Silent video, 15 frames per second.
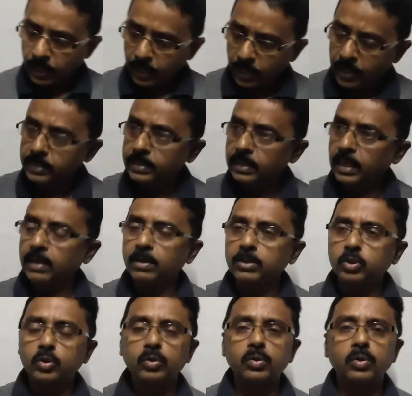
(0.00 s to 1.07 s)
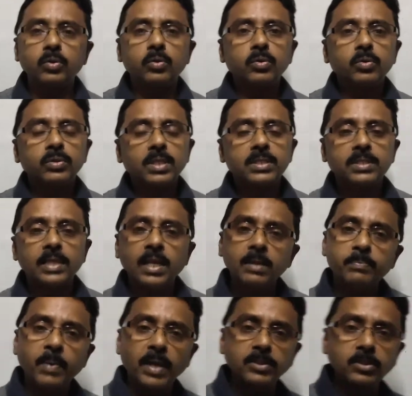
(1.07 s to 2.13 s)
is equals to the
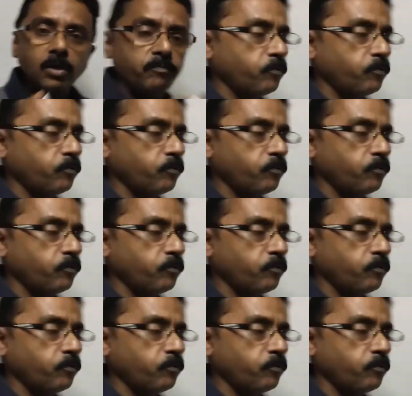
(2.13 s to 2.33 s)
selling price of